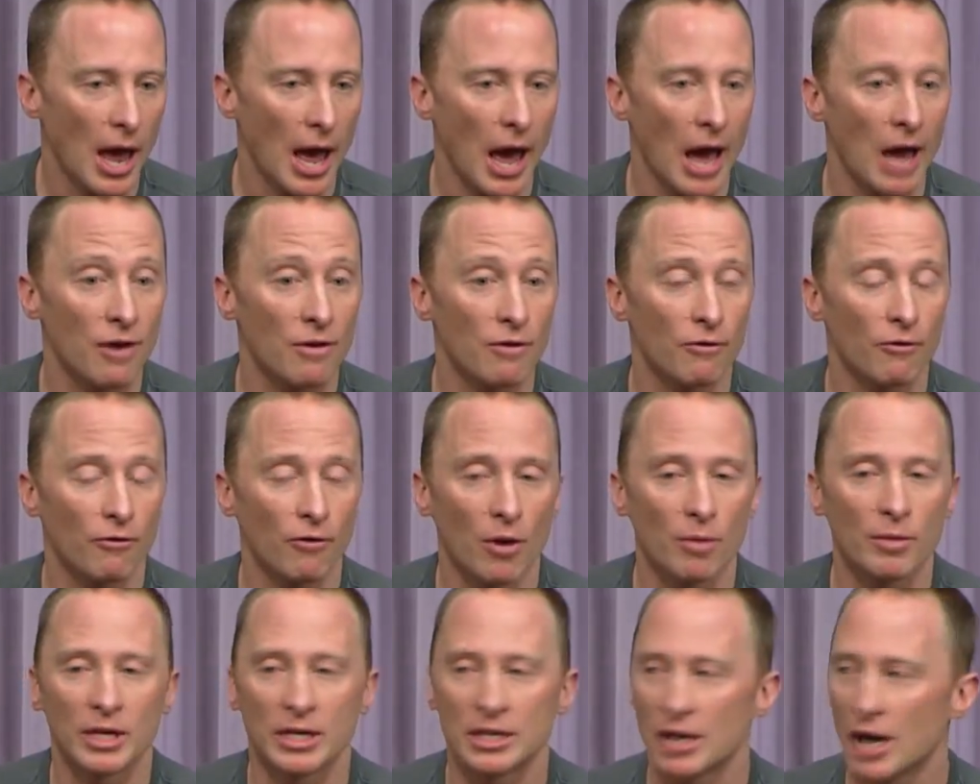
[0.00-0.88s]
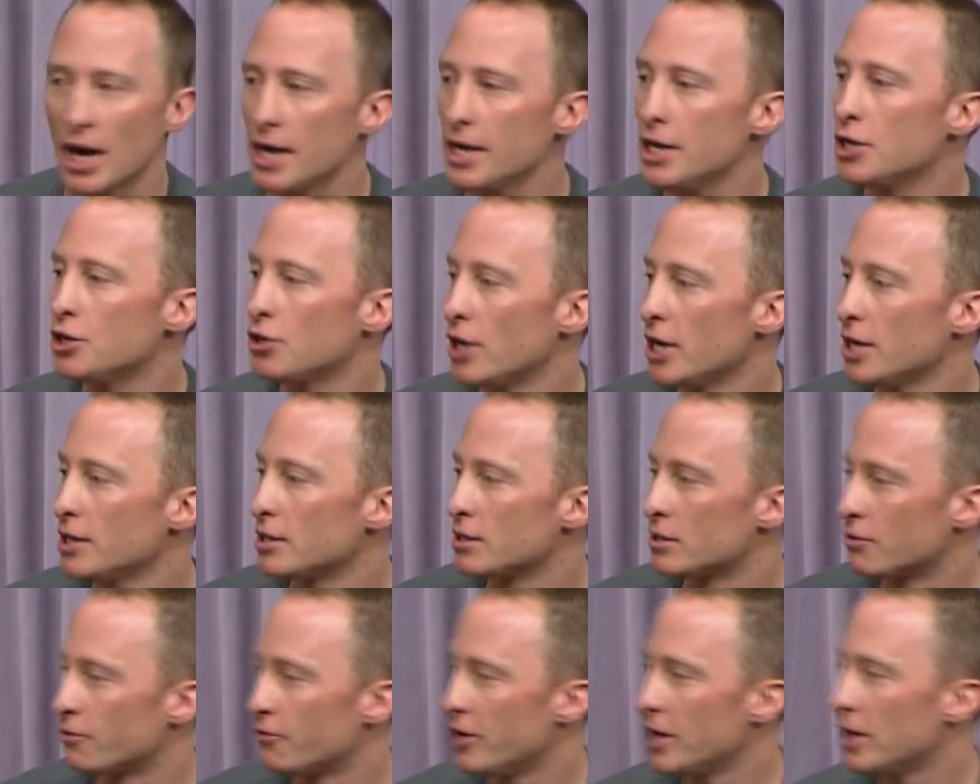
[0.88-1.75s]
And from the tiny
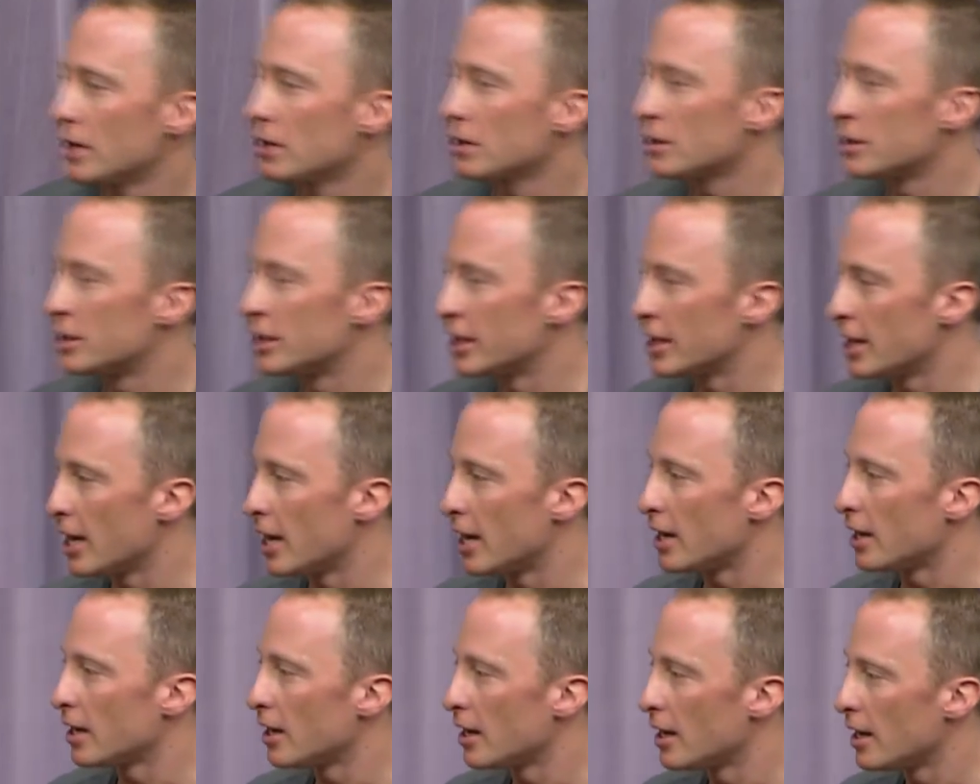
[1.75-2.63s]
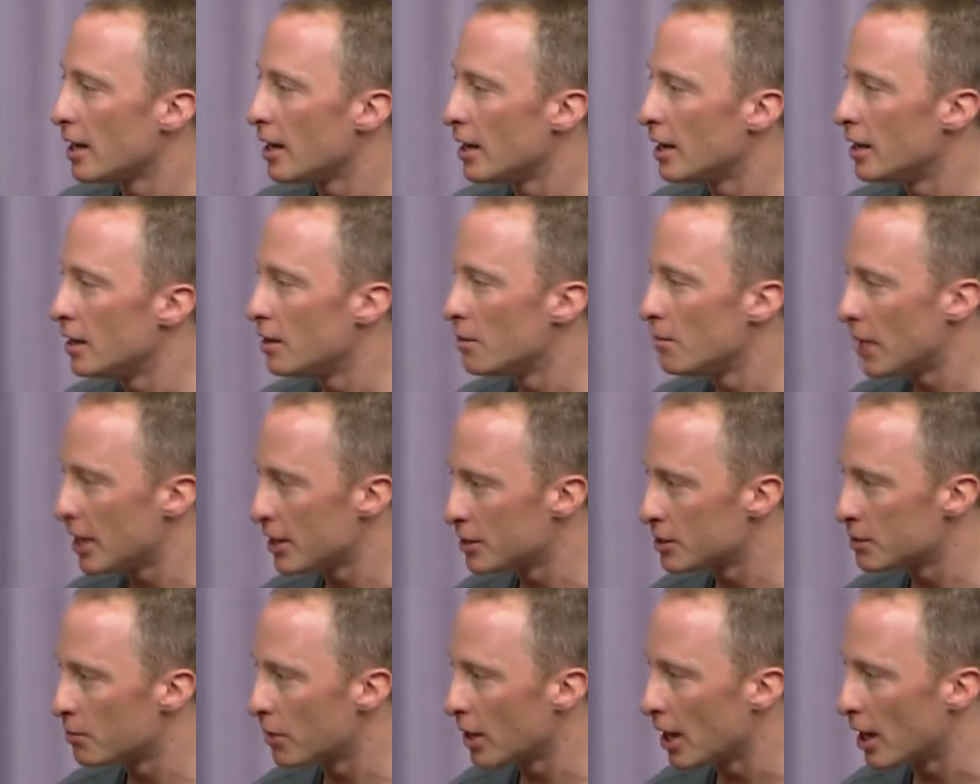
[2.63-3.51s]
traces of fetal DNA in the
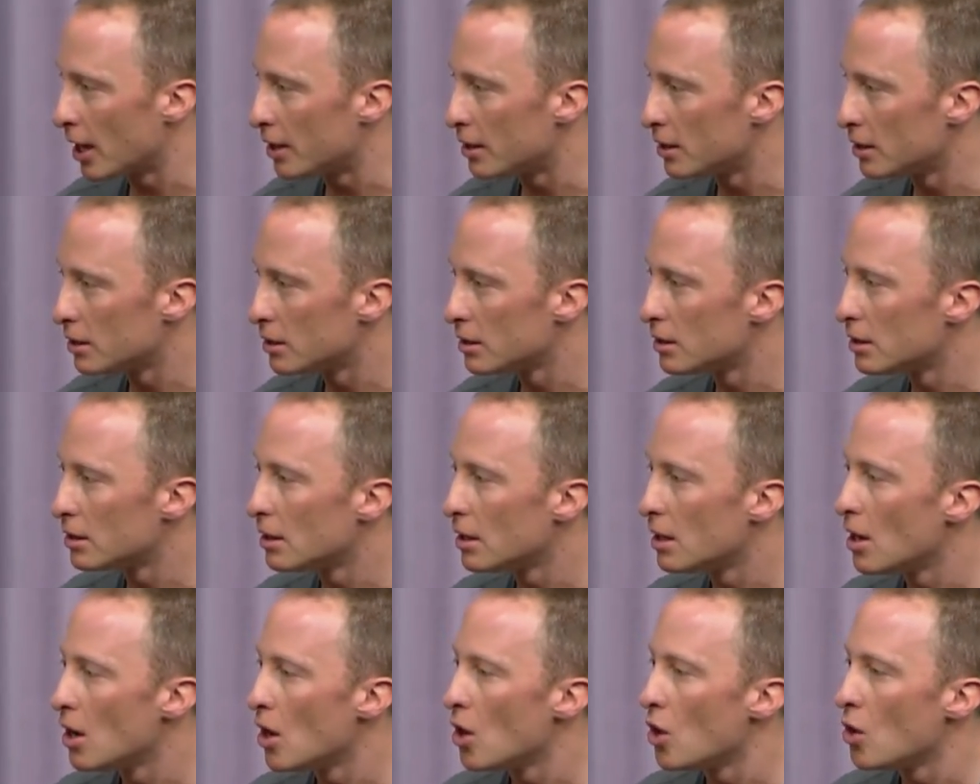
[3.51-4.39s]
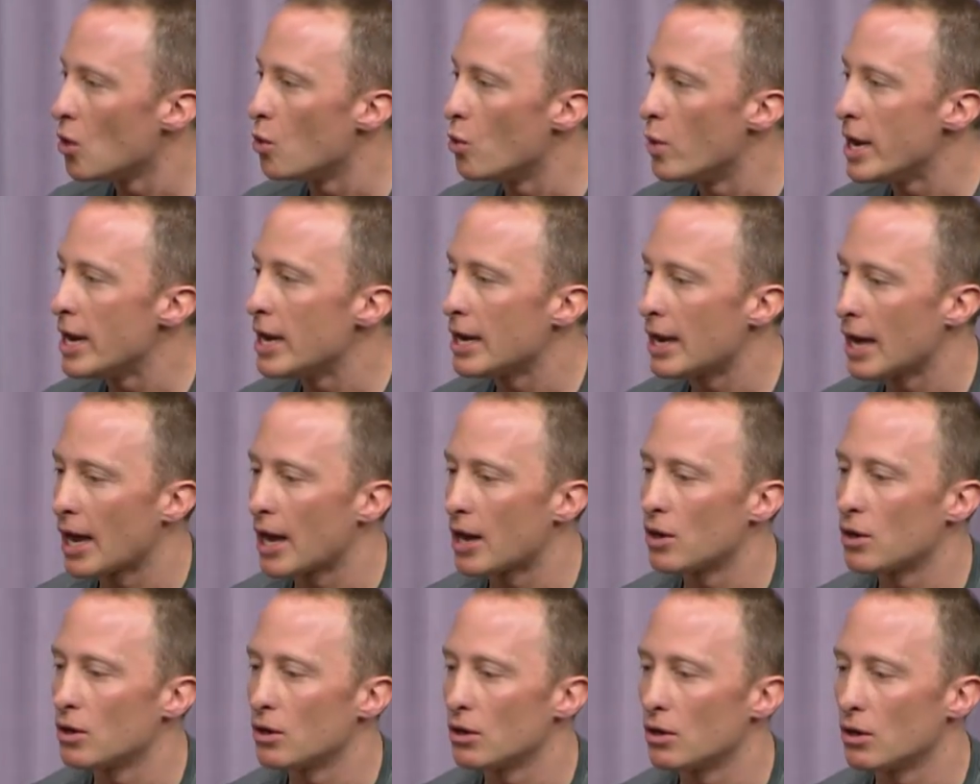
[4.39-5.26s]
mother's blood, we
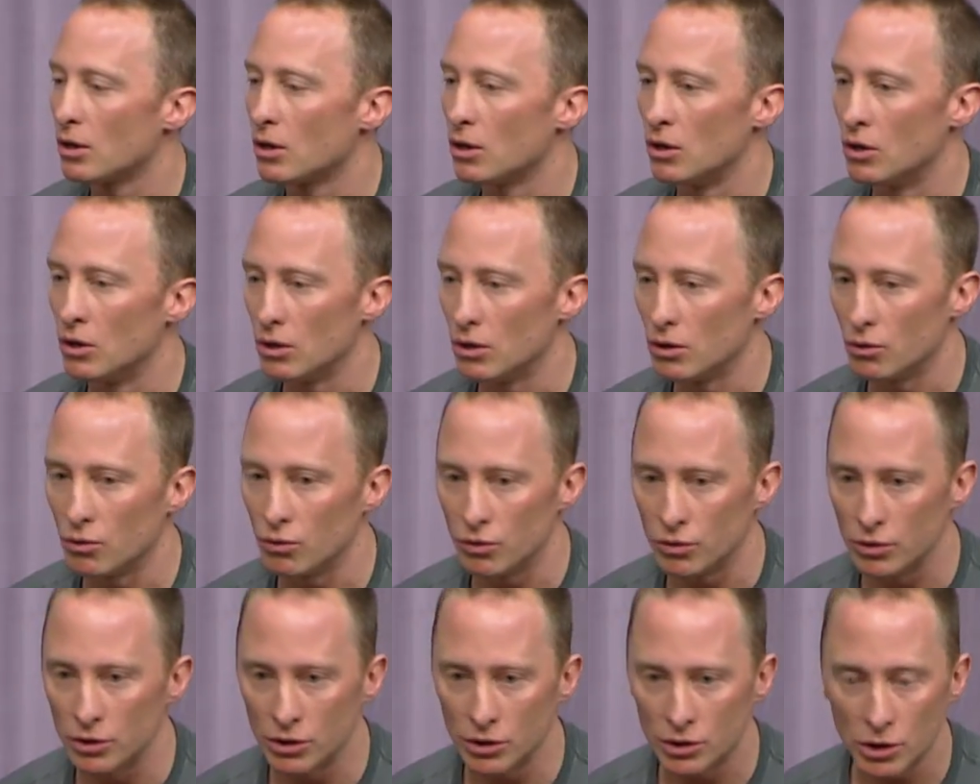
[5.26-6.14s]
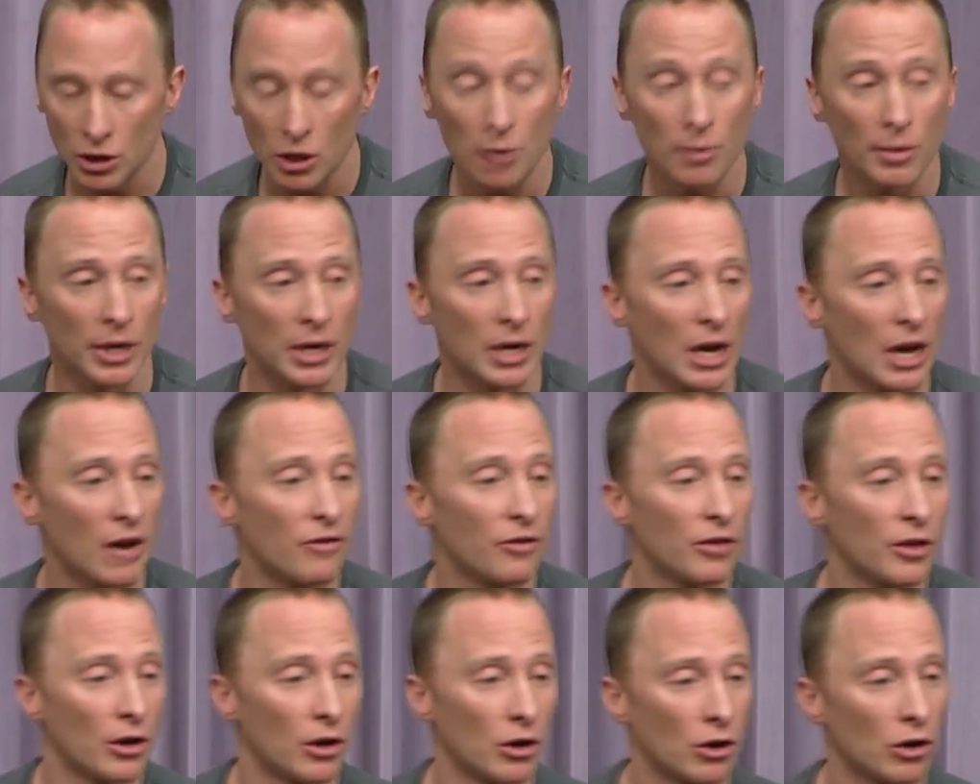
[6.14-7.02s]
can determine if
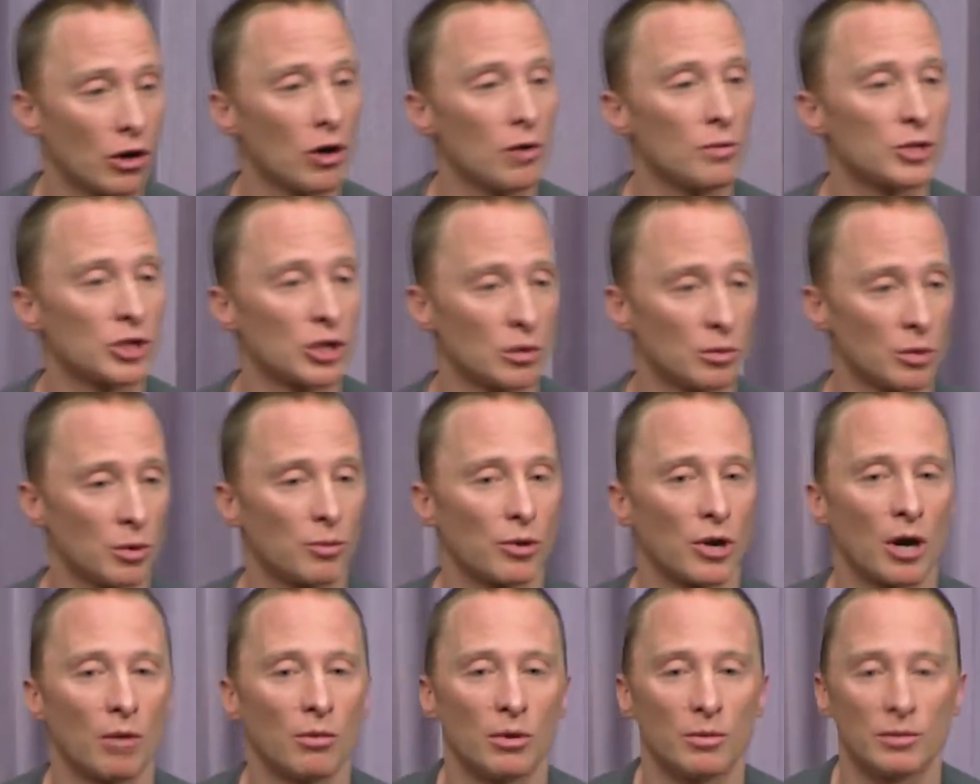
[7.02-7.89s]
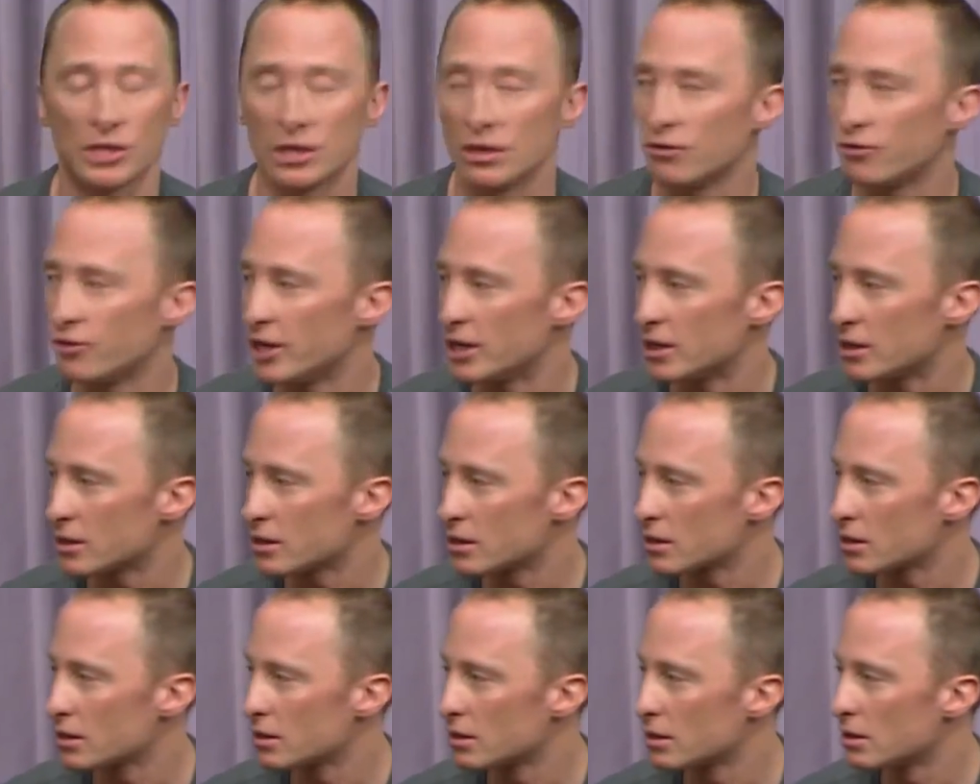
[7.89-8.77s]
there are chromosomal problems in the fetus.